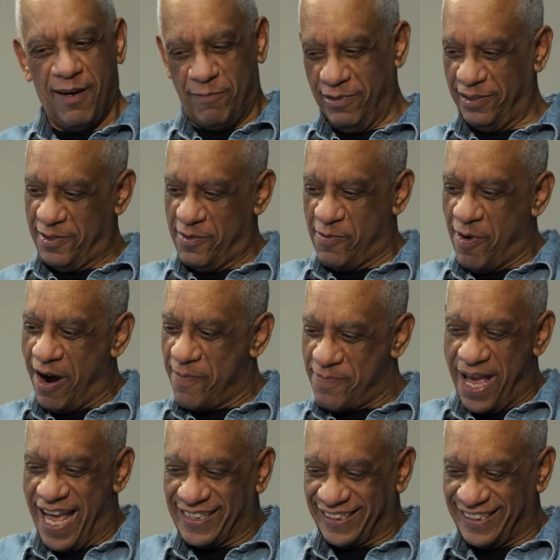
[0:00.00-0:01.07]
We'll do our
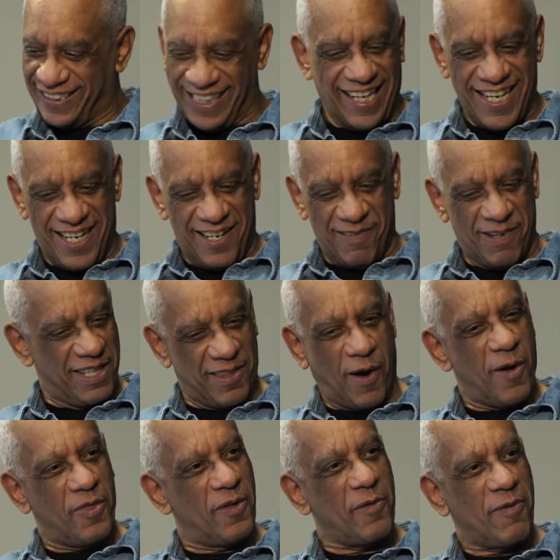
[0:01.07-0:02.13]
best with
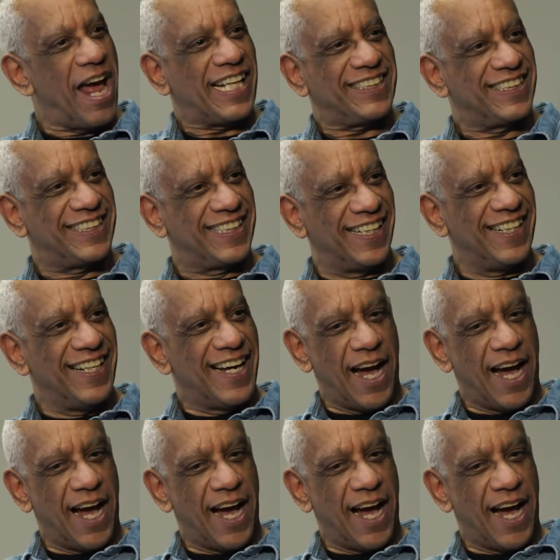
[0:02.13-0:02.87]
all the rest.